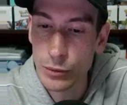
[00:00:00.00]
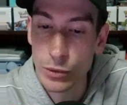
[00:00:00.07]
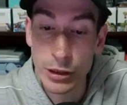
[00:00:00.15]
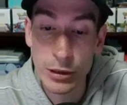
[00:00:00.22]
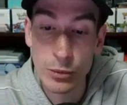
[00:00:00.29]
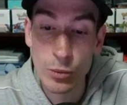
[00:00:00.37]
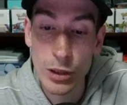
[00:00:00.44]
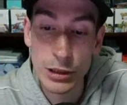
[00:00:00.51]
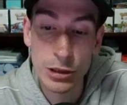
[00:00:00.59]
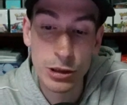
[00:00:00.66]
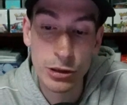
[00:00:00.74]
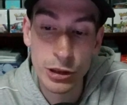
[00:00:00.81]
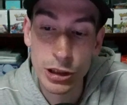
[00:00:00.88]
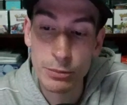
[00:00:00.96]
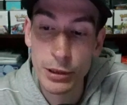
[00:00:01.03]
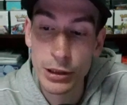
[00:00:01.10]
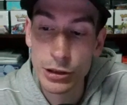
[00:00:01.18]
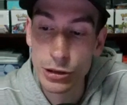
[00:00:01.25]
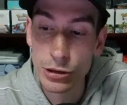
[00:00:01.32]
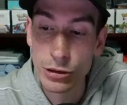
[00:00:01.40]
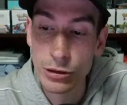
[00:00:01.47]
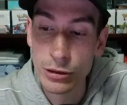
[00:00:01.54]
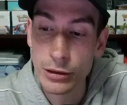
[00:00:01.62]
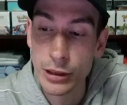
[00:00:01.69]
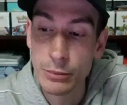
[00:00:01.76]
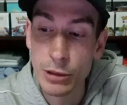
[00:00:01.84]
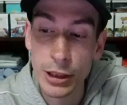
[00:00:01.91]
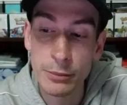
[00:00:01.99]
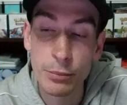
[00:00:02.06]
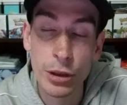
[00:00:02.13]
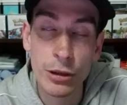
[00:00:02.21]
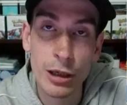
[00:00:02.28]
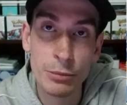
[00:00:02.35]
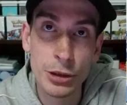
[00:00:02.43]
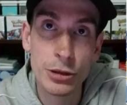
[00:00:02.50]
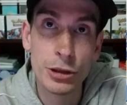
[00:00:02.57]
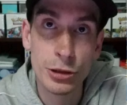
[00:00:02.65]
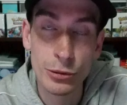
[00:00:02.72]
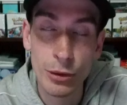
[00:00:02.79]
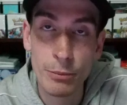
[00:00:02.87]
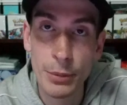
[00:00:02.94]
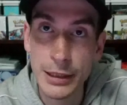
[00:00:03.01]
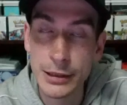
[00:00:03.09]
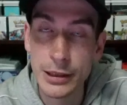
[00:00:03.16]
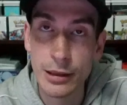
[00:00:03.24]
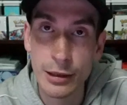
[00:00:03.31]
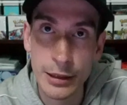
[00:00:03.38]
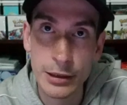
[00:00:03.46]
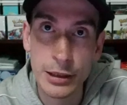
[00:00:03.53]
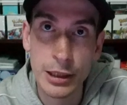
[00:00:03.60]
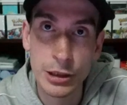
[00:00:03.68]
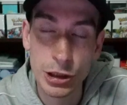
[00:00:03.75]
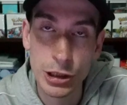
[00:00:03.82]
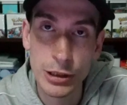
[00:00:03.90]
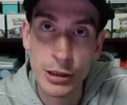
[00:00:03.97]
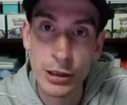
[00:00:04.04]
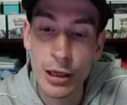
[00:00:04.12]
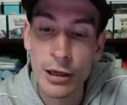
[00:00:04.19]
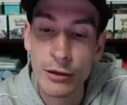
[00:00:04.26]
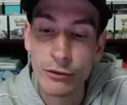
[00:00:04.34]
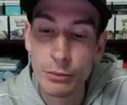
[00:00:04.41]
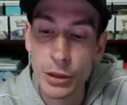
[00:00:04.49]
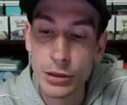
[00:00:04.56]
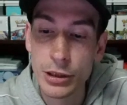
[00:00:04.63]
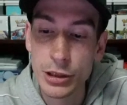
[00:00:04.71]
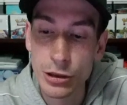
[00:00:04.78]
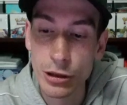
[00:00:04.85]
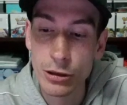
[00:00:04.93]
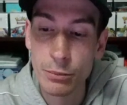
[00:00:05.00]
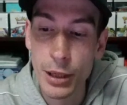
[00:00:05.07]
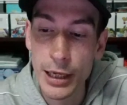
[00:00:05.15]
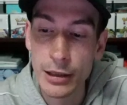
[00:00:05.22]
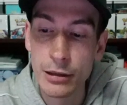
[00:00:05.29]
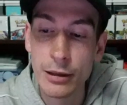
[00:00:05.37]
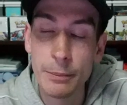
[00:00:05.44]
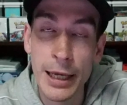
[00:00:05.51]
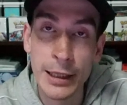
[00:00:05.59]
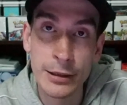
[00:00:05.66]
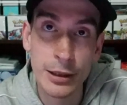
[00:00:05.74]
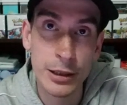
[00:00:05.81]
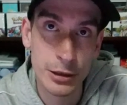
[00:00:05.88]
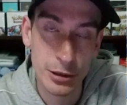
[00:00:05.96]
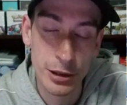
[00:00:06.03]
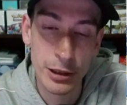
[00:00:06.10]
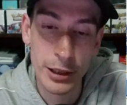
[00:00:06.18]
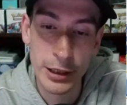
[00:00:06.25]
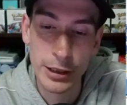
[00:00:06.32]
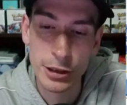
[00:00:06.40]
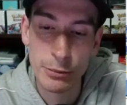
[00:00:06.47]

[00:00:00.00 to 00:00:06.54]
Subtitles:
where once during each player's turn, they may put up to 2 basic lightning energies from their discard pile back into their hand.